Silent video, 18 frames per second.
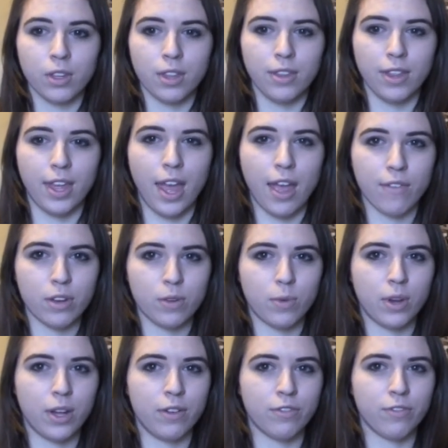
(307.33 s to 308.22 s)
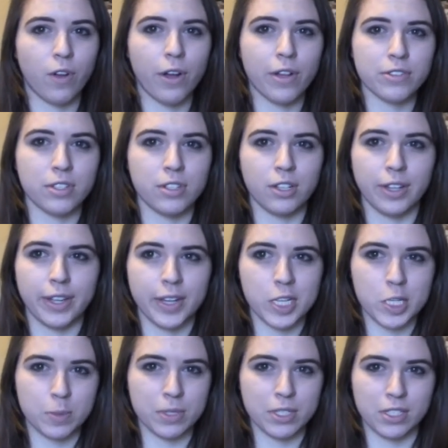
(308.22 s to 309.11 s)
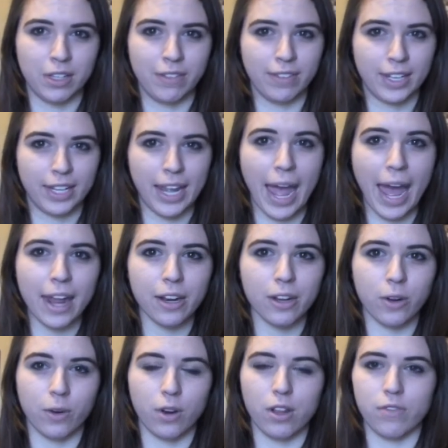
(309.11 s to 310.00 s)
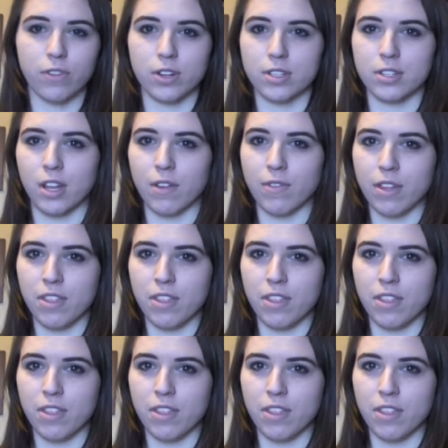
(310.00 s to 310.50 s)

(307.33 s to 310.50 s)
that everyone falls into like a specific category for stuff.